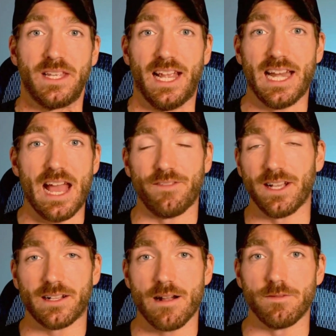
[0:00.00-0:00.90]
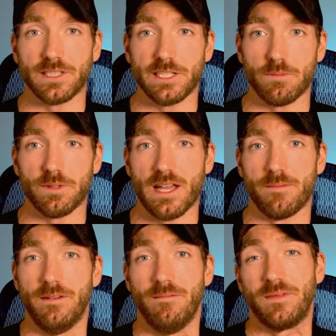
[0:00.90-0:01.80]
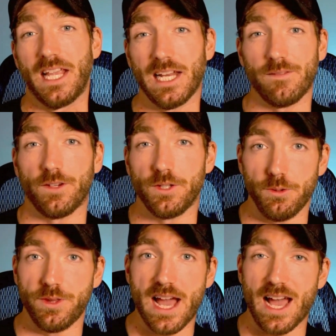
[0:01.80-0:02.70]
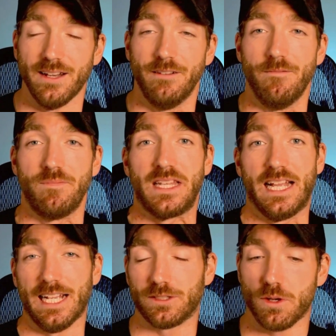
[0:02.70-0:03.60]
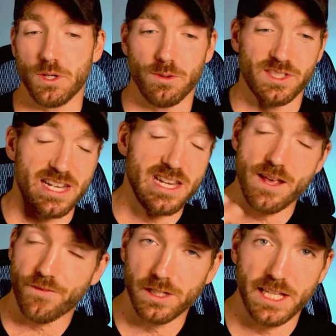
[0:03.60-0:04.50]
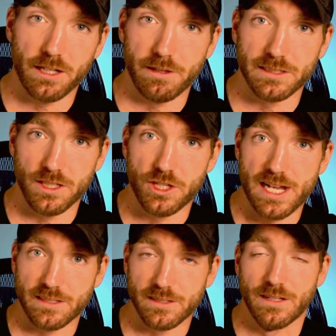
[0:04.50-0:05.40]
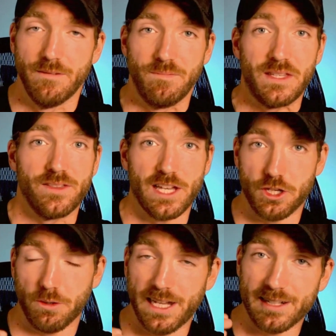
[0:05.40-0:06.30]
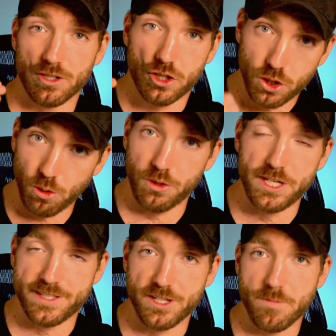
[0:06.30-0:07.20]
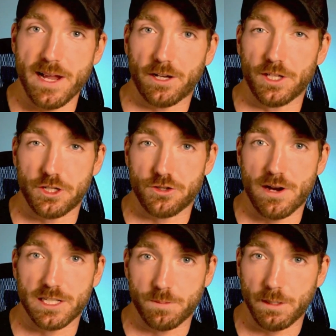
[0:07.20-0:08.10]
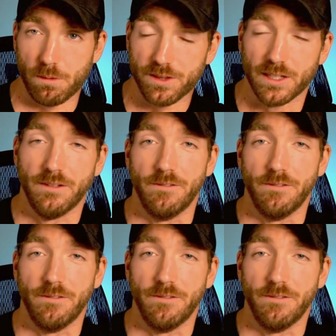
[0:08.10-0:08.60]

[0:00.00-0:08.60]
and having a conversation with them. And if you do that, it's going to significantly increase the chances that you get to the decision maker that you're trying to speak with.